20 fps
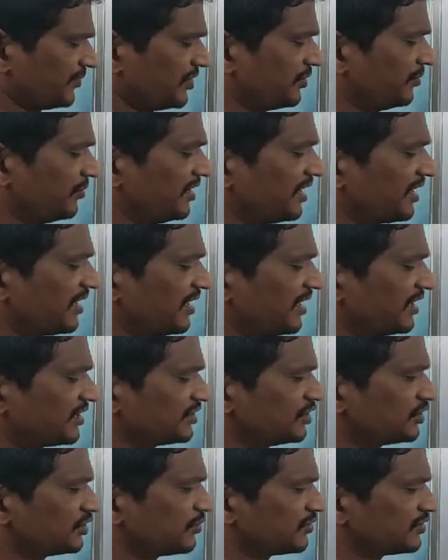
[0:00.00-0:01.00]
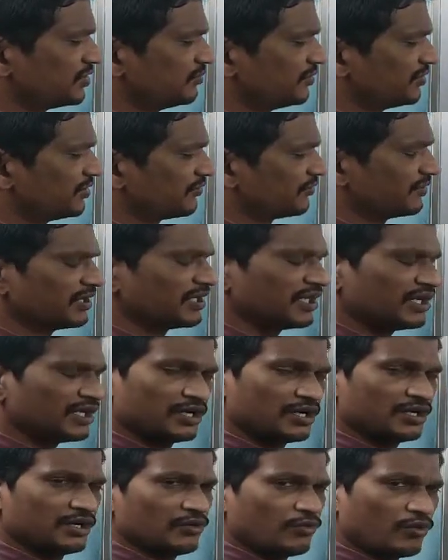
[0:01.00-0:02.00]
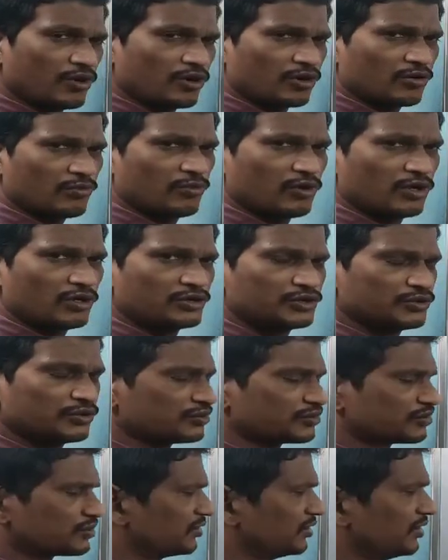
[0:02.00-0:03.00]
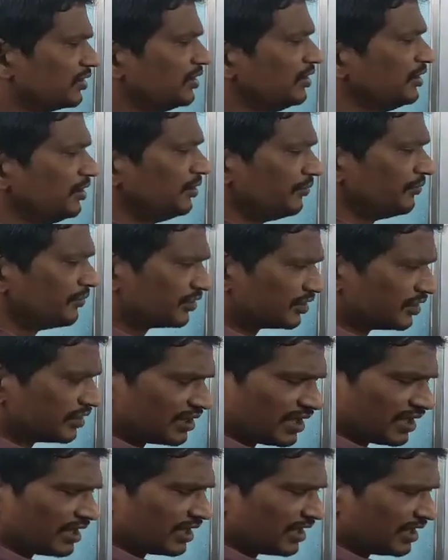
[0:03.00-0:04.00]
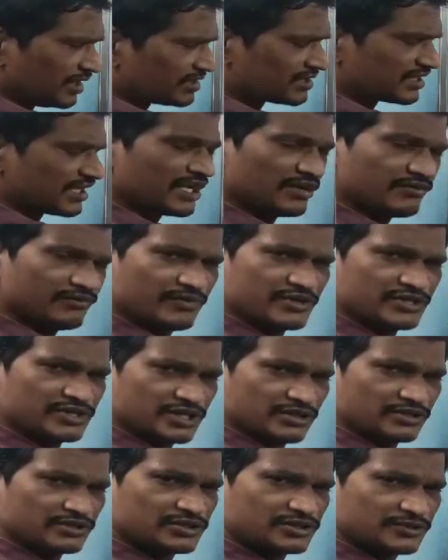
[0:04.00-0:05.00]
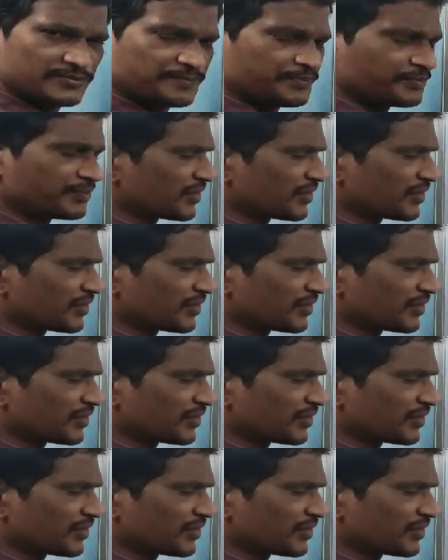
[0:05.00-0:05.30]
if the attraction is present between the water molecules within the xylem vessels,